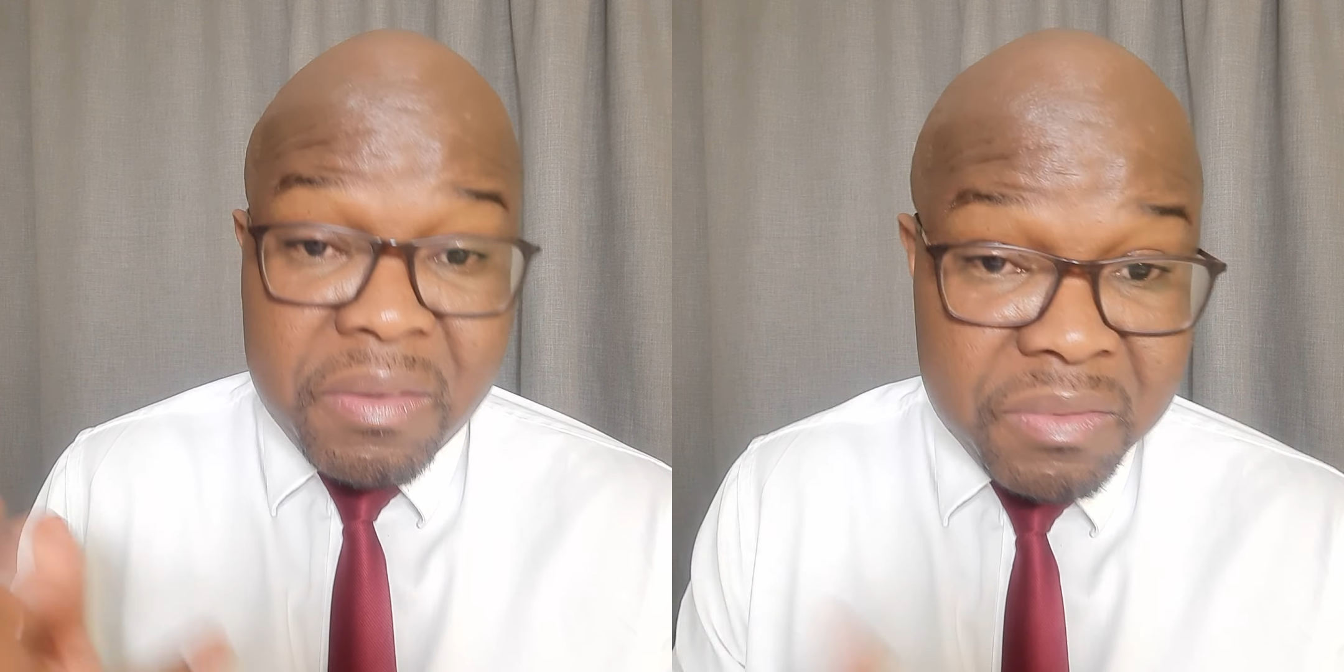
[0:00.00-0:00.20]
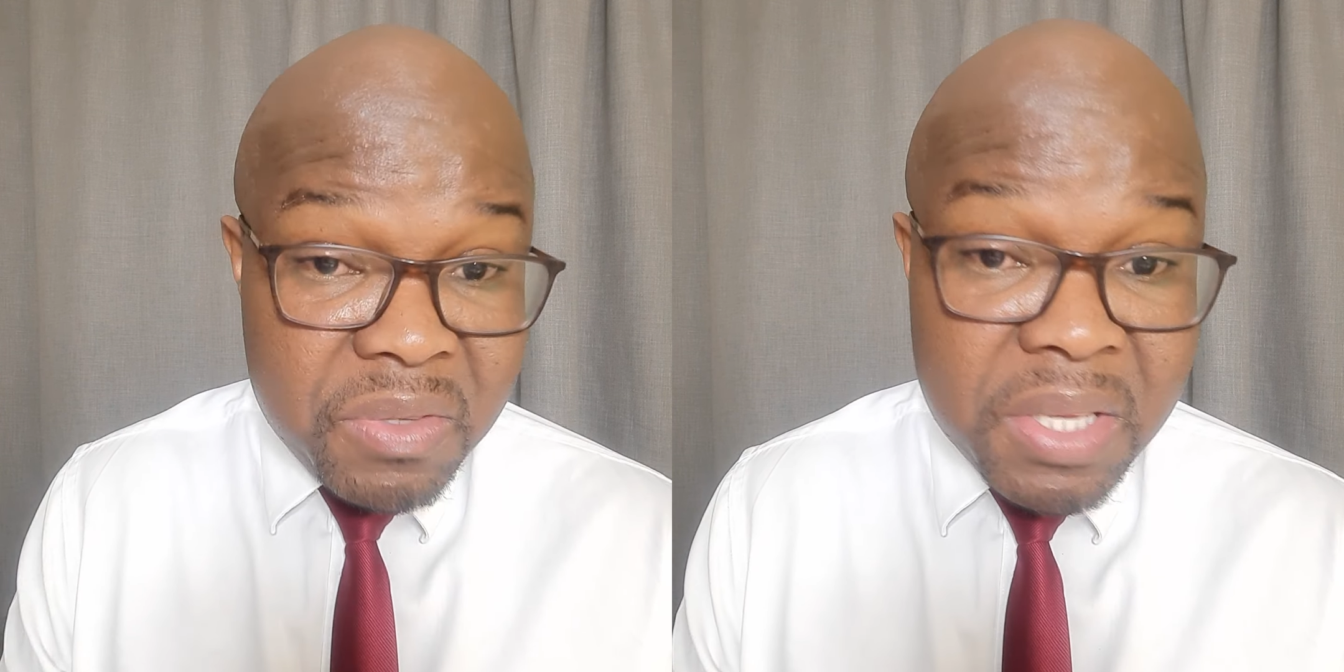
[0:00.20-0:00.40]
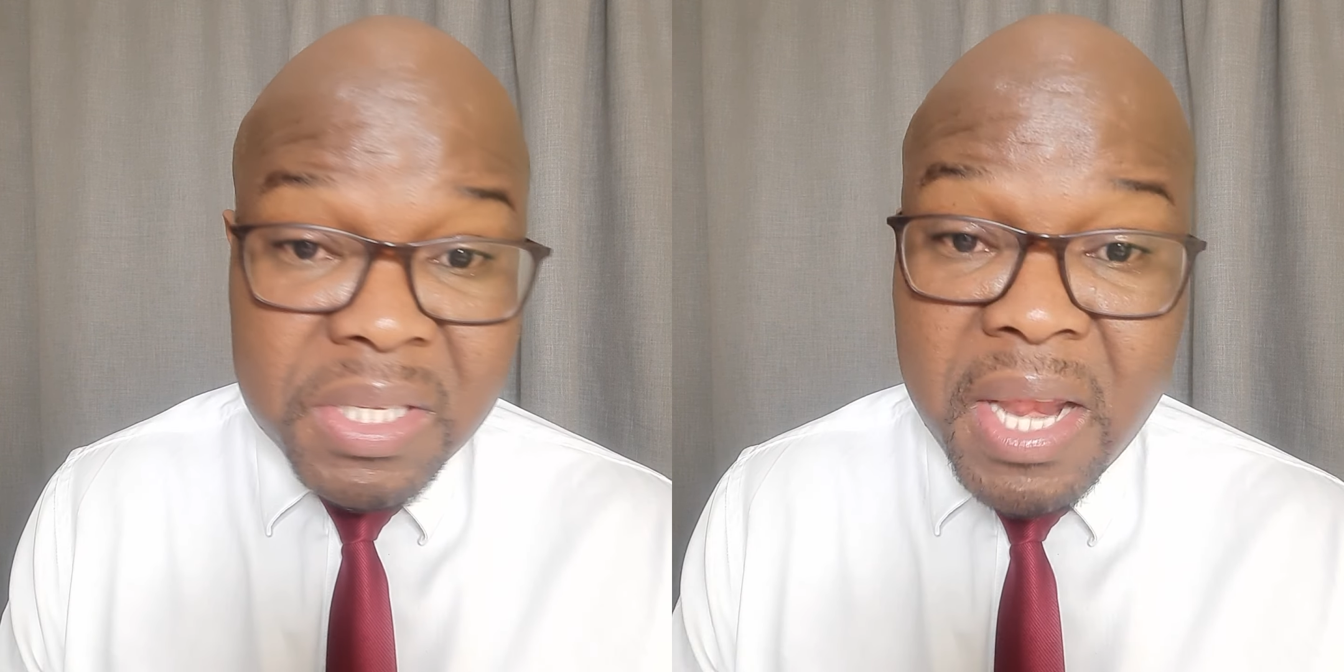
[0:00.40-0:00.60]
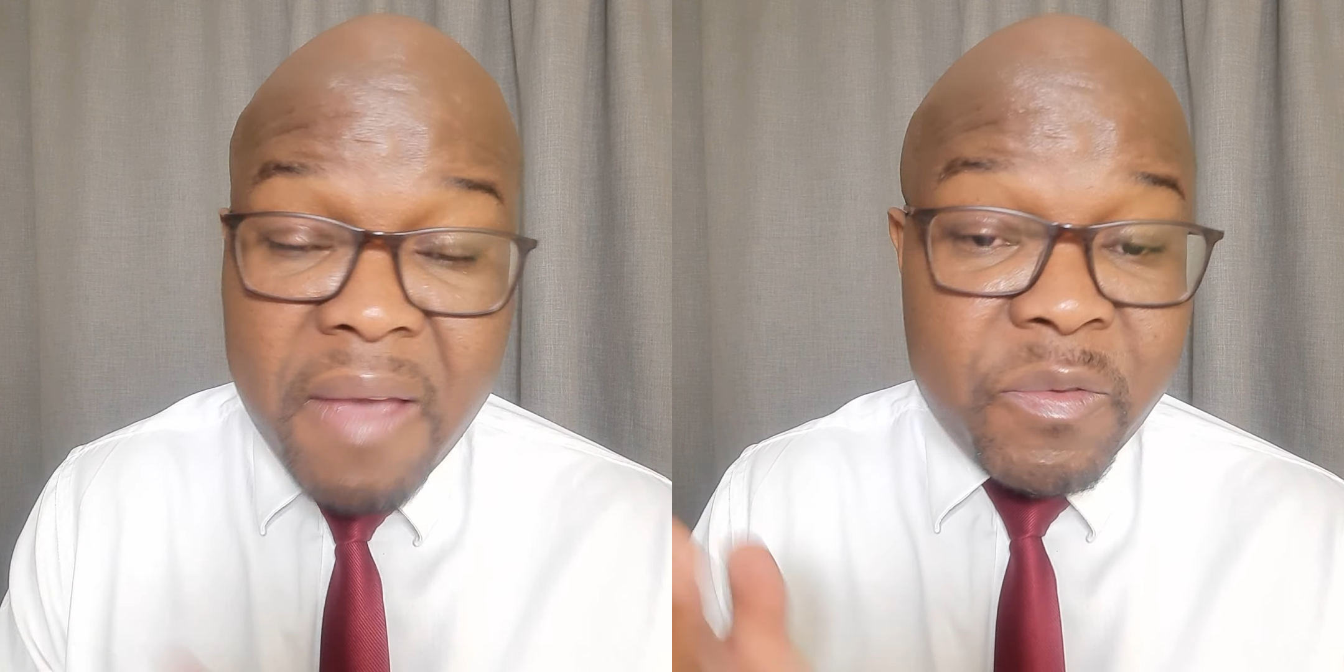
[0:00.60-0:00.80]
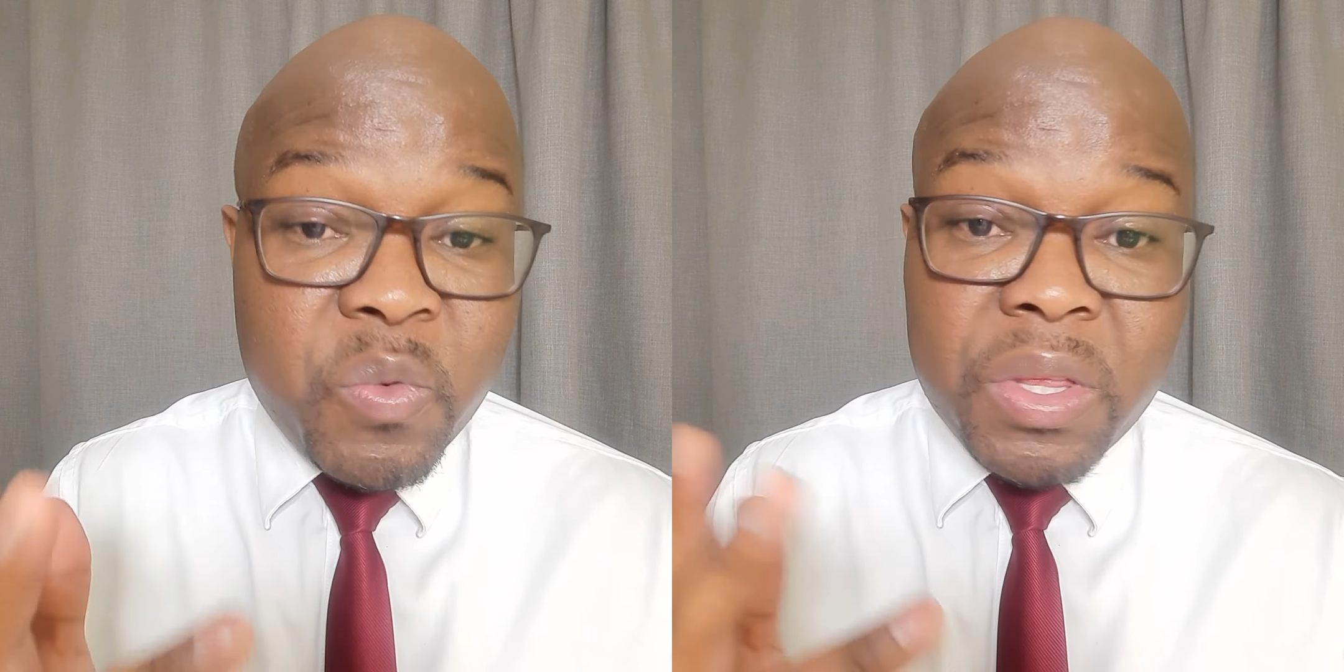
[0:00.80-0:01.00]
you're
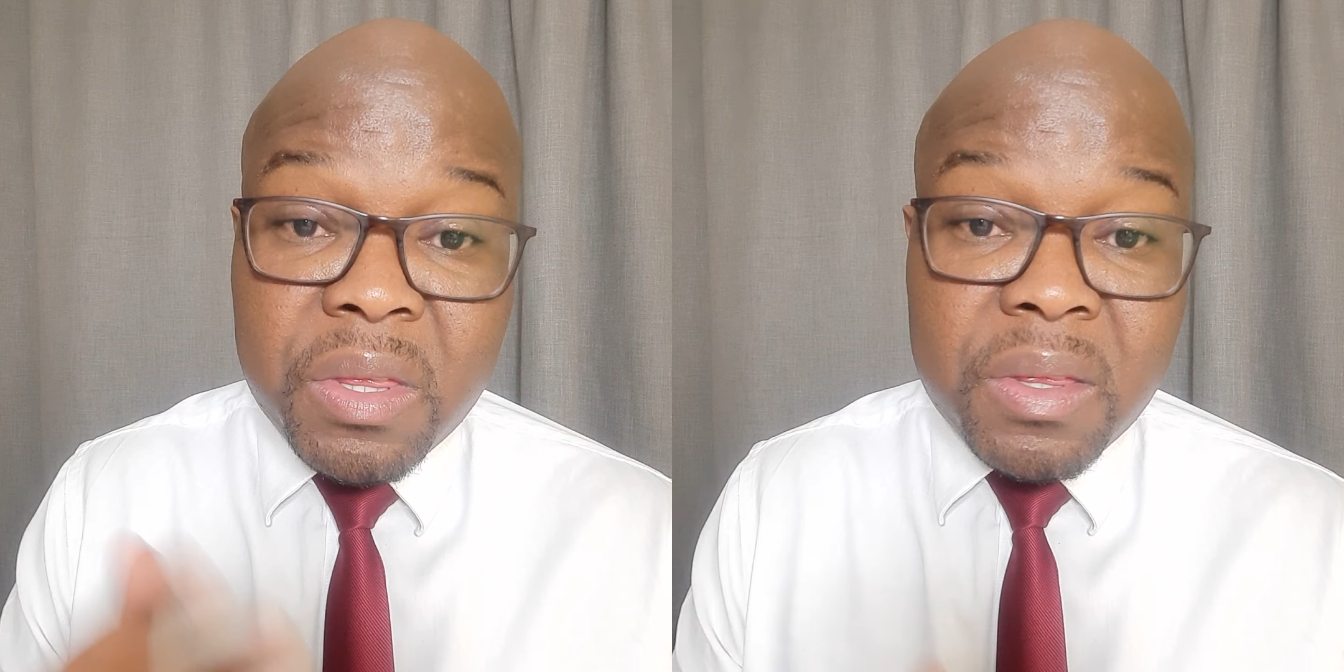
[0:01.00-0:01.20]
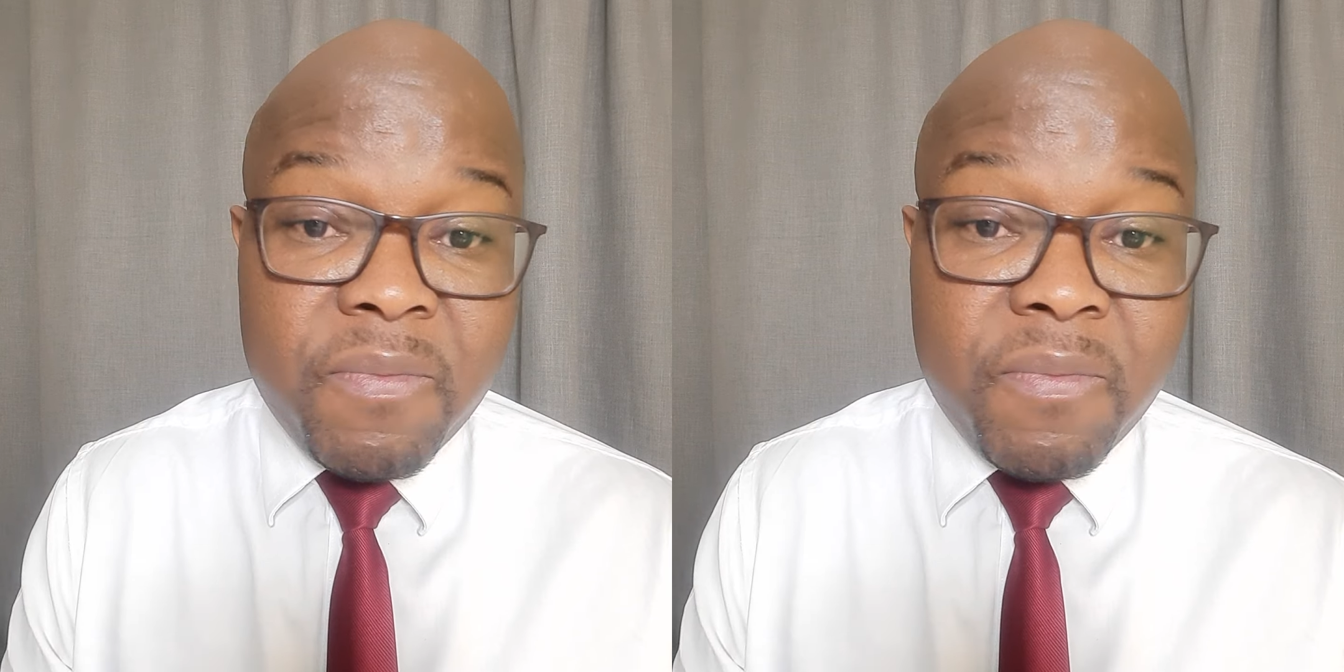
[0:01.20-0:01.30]
left with